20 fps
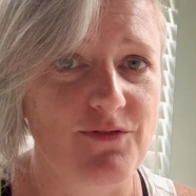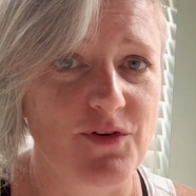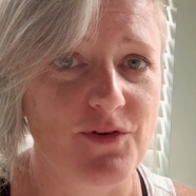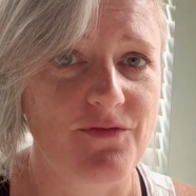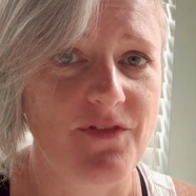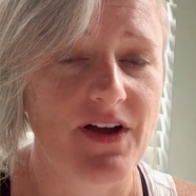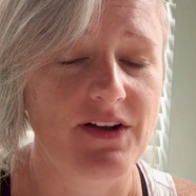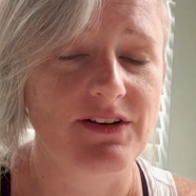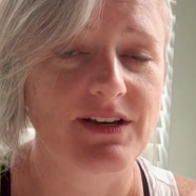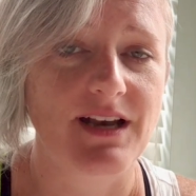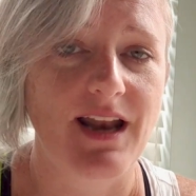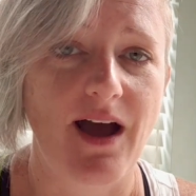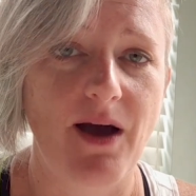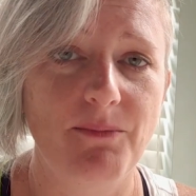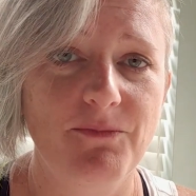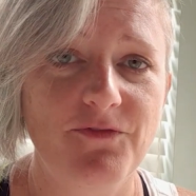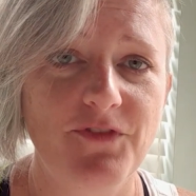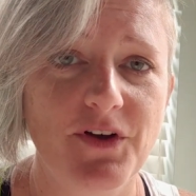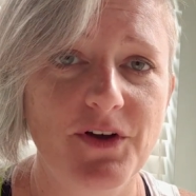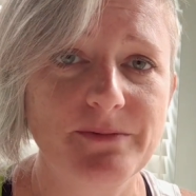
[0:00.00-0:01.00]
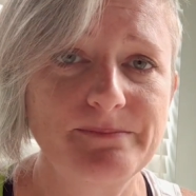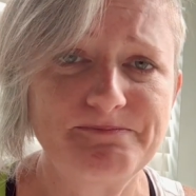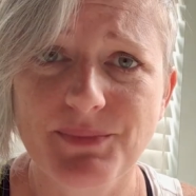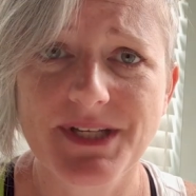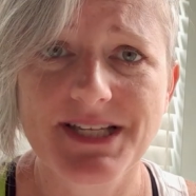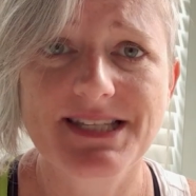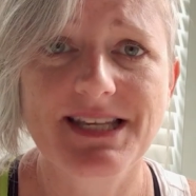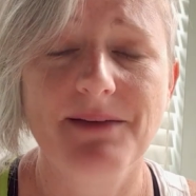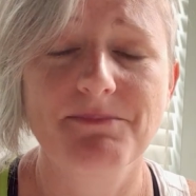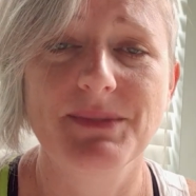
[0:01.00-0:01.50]
if you found it helpful,
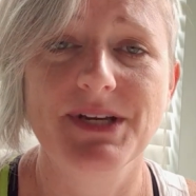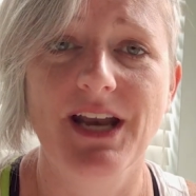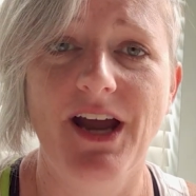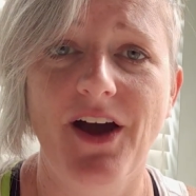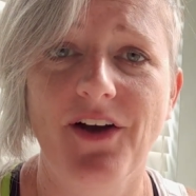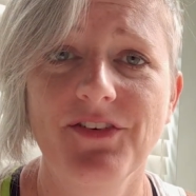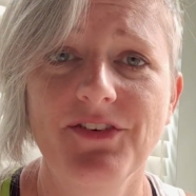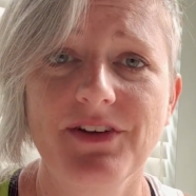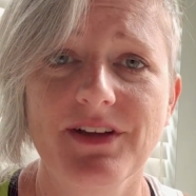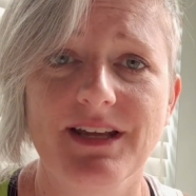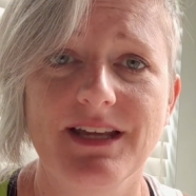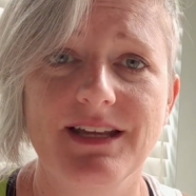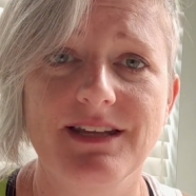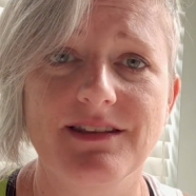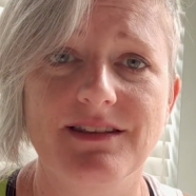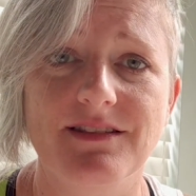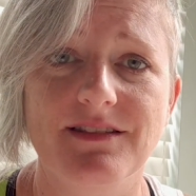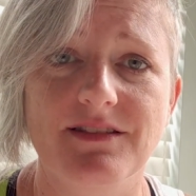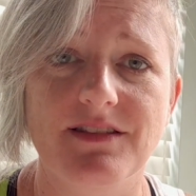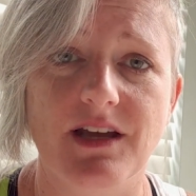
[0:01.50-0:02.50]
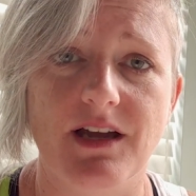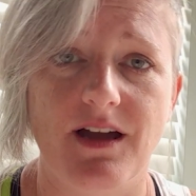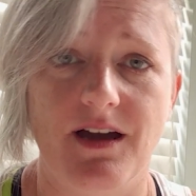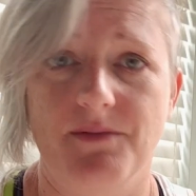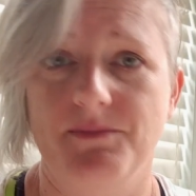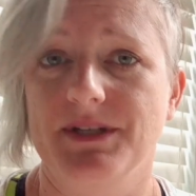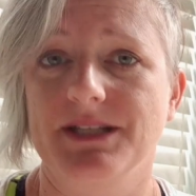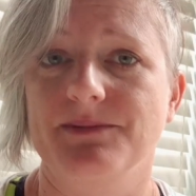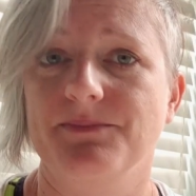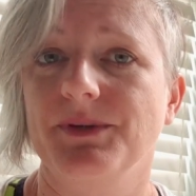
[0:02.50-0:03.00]
please let me know in the
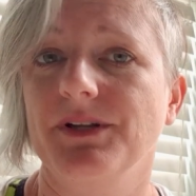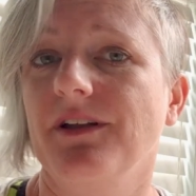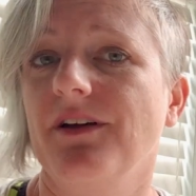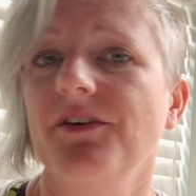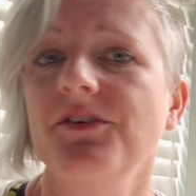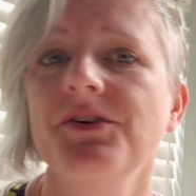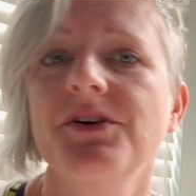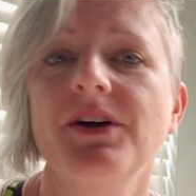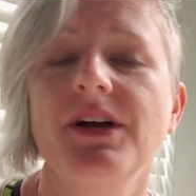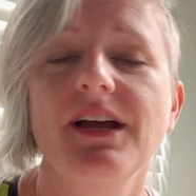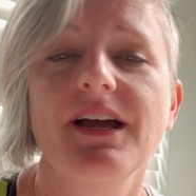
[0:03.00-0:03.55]
comments below.